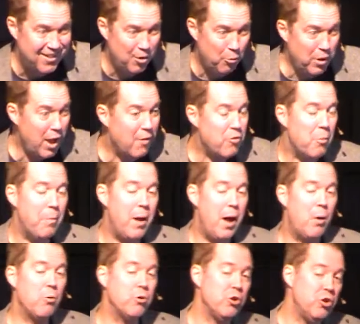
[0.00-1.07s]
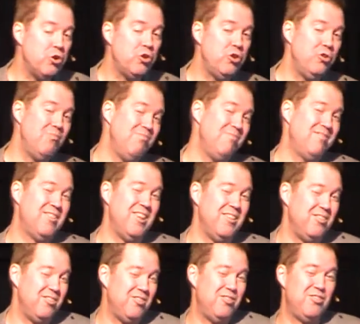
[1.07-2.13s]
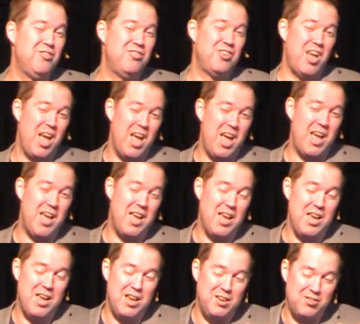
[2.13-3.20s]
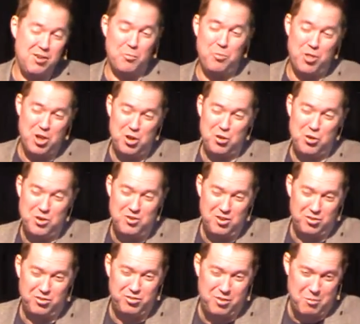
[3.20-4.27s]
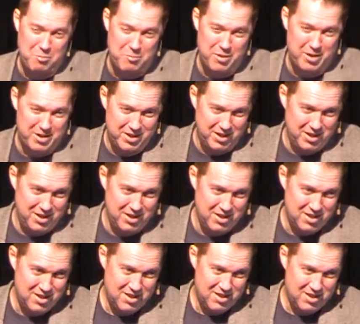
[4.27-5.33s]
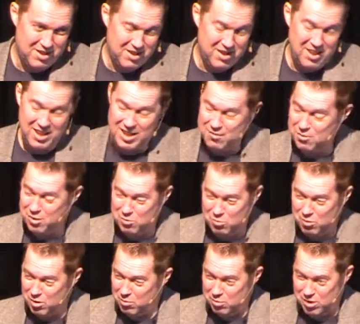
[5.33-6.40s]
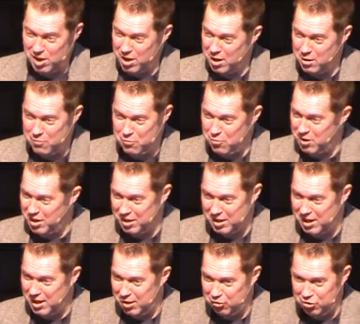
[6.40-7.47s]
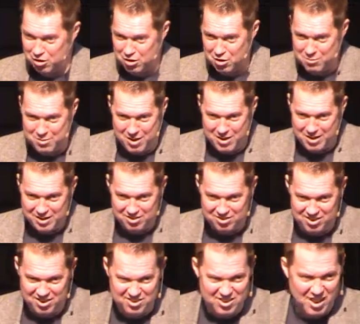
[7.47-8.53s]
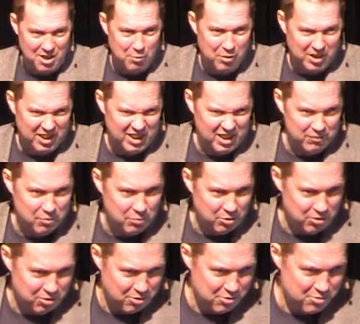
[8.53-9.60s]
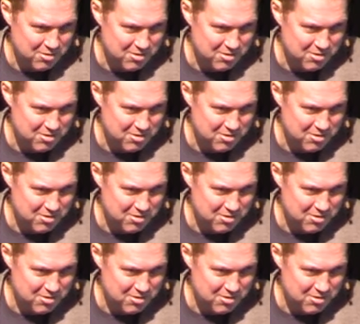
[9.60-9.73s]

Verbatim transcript: We have the power to, to say something good to somebody, even when every inclination in our body says, no, I want to get even with you.